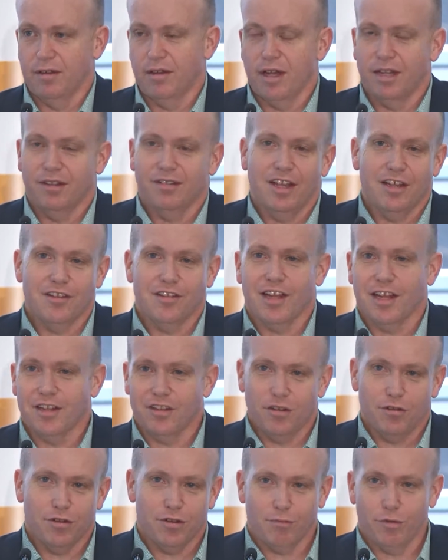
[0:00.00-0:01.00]
I hesitate
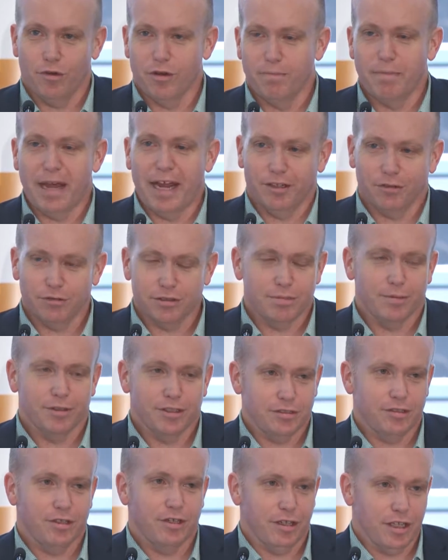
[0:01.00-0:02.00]
to use the word battles, but
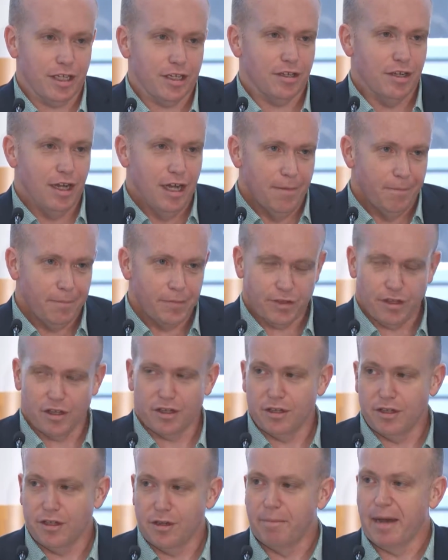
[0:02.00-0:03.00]
certainly
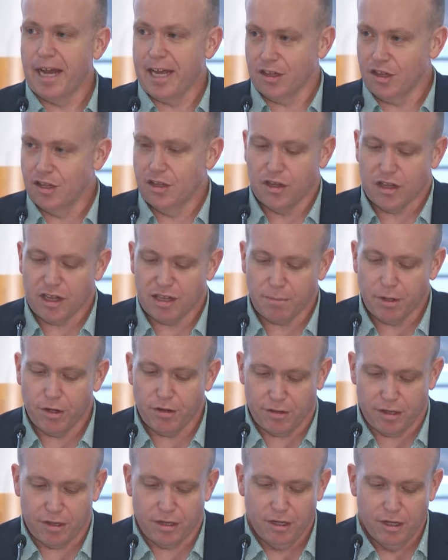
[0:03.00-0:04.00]
dis debates and
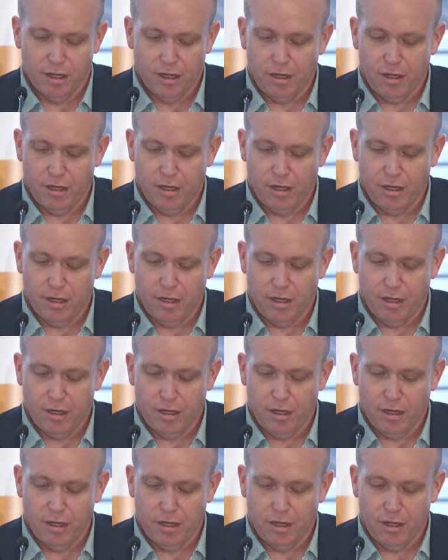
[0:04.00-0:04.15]
disputes